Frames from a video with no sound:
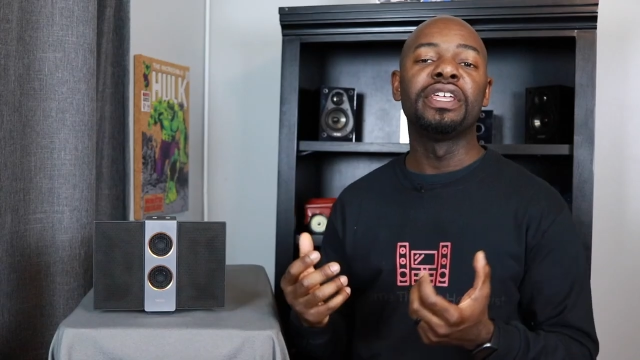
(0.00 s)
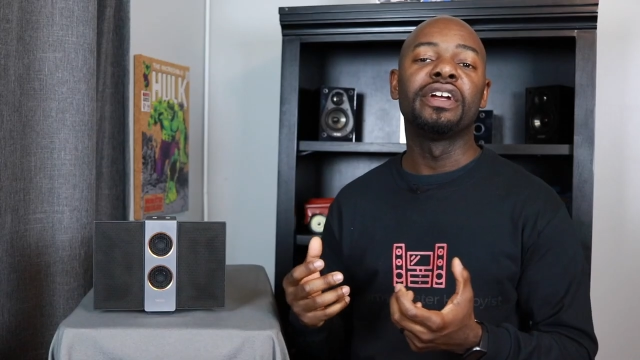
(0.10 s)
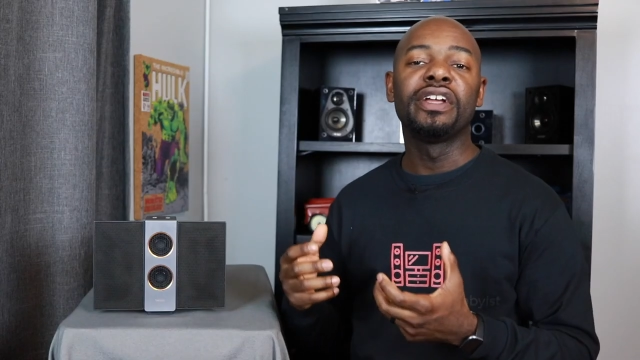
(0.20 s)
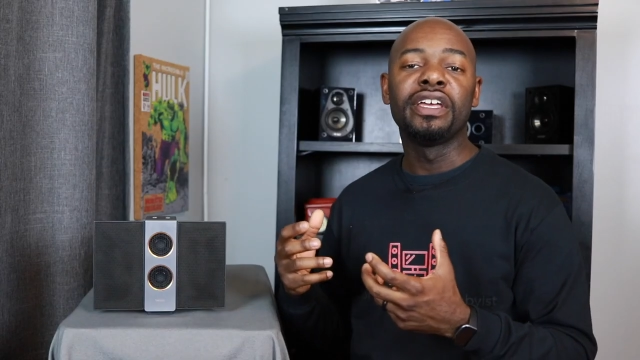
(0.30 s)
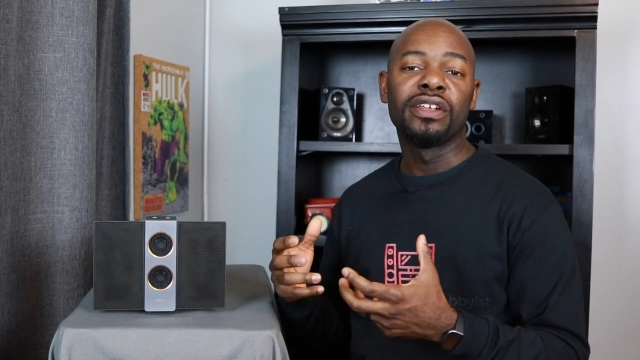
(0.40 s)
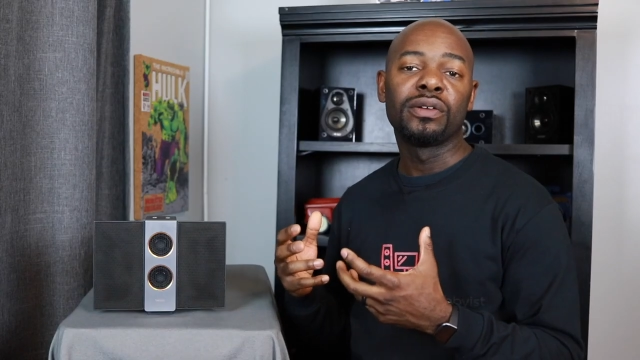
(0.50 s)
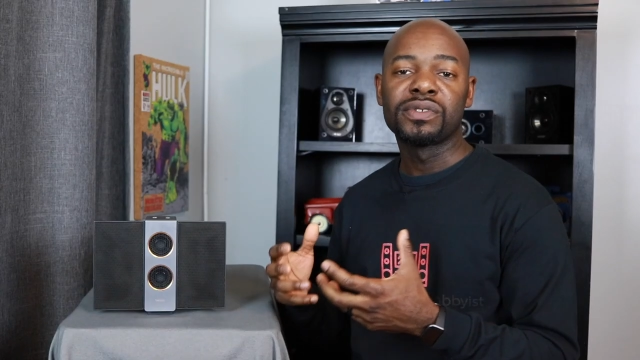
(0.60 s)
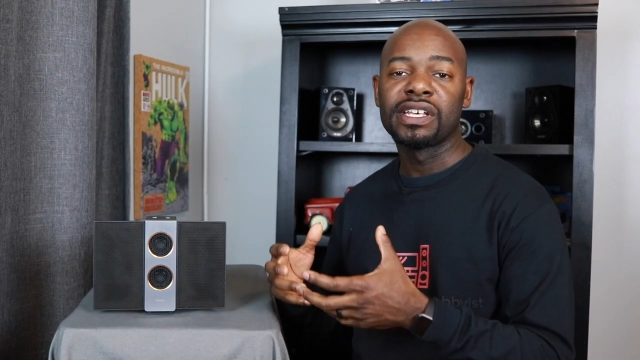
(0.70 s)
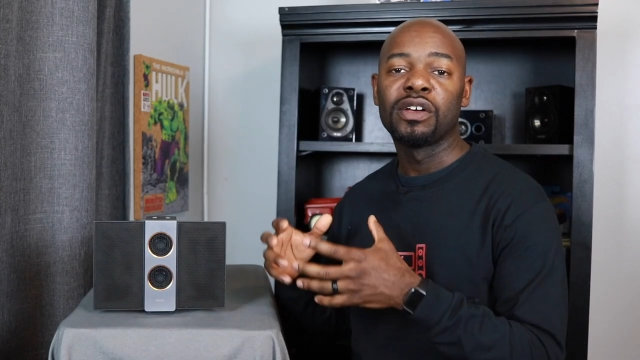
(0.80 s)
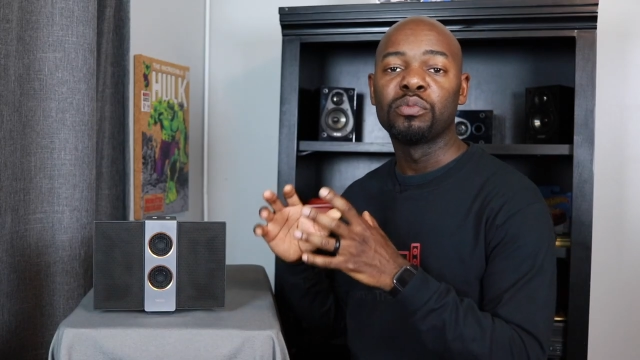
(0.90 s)
there and
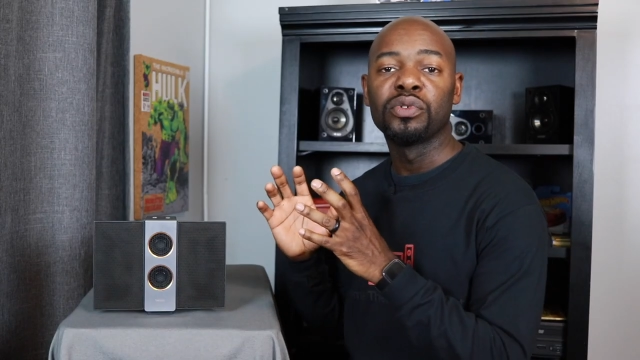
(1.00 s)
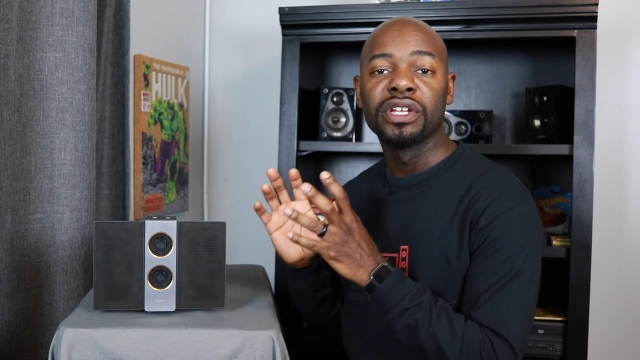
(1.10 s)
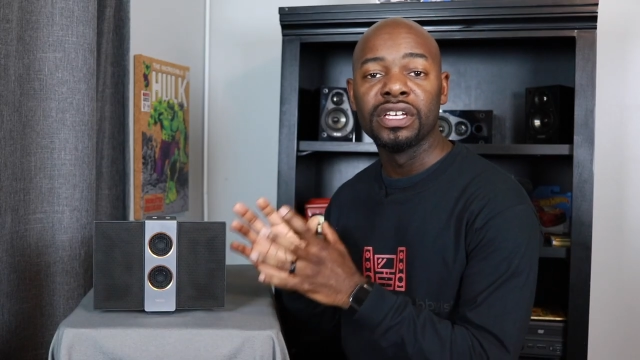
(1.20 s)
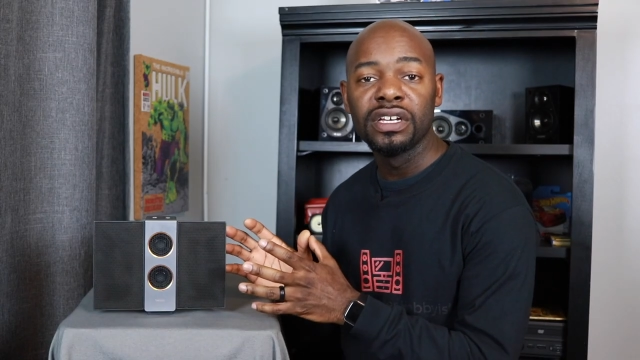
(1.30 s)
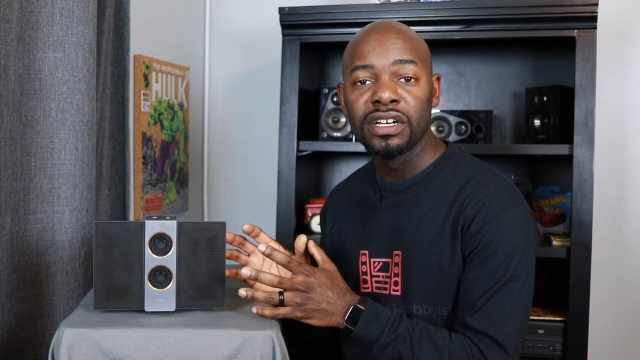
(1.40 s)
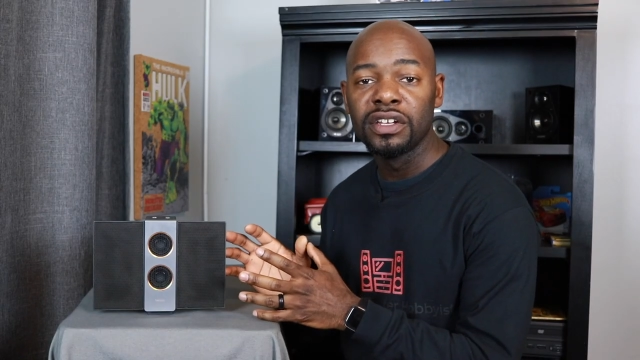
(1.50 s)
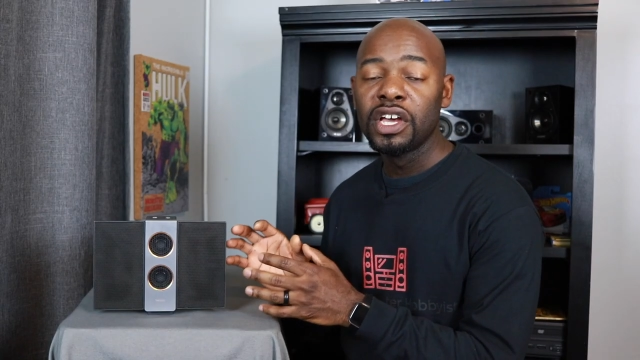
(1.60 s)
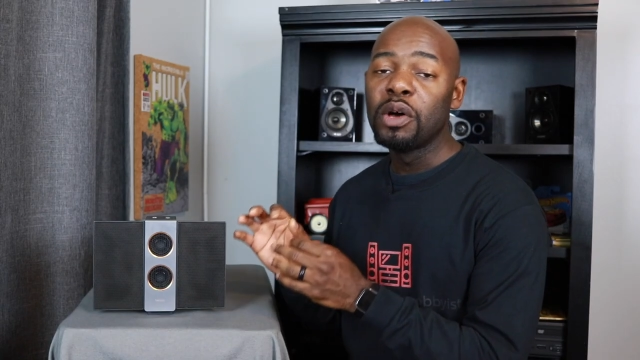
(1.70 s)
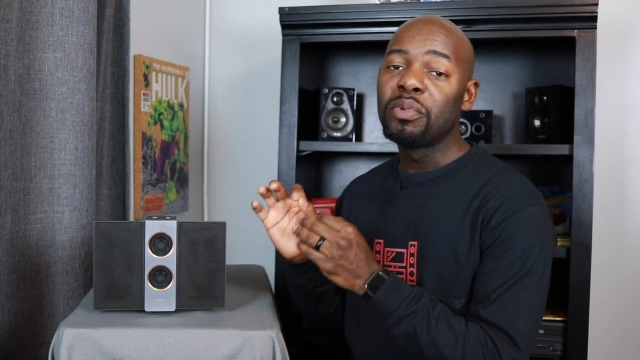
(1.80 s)
it'll sound pretty good.